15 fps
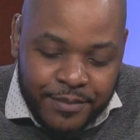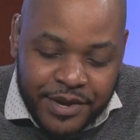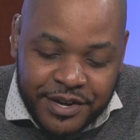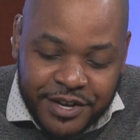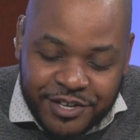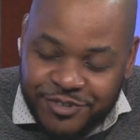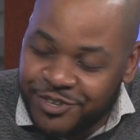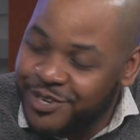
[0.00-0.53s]
by
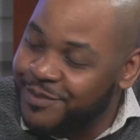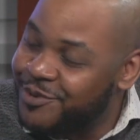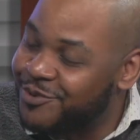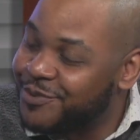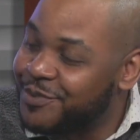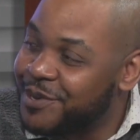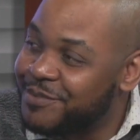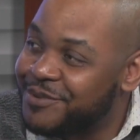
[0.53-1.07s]
nature
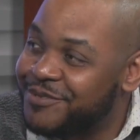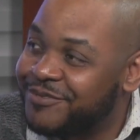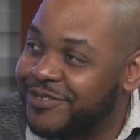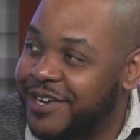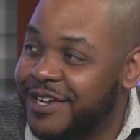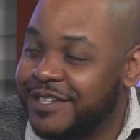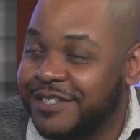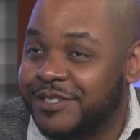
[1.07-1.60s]
communal people
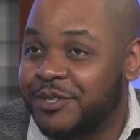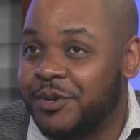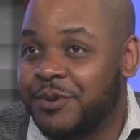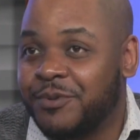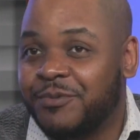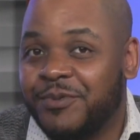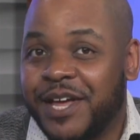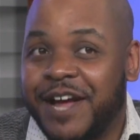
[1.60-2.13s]
right? right? so
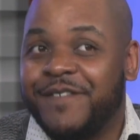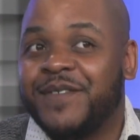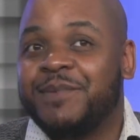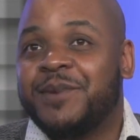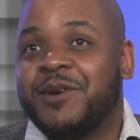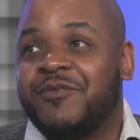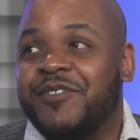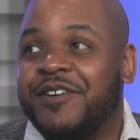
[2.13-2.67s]
we have to
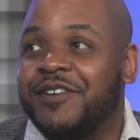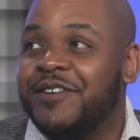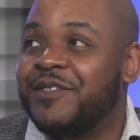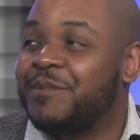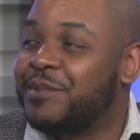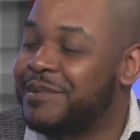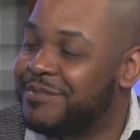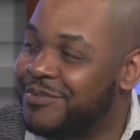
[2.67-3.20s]
be around other
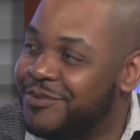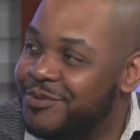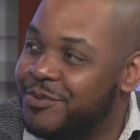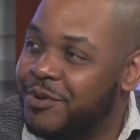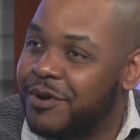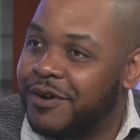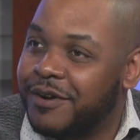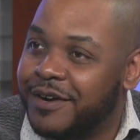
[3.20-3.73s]
people who
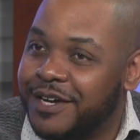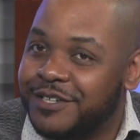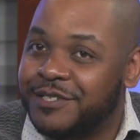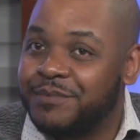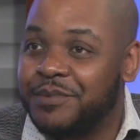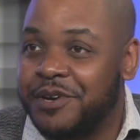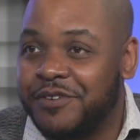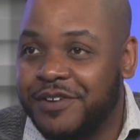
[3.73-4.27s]
are
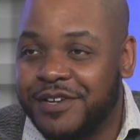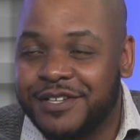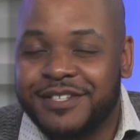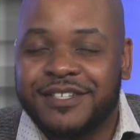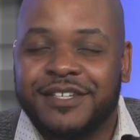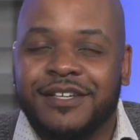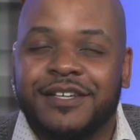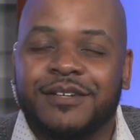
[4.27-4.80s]

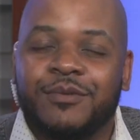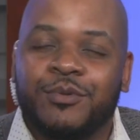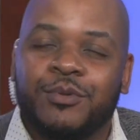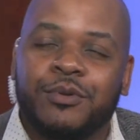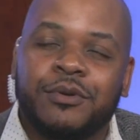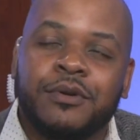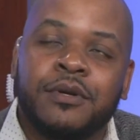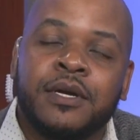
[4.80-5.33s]
experiencing
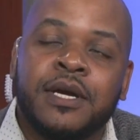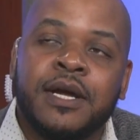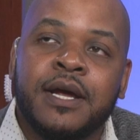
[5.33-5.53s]
or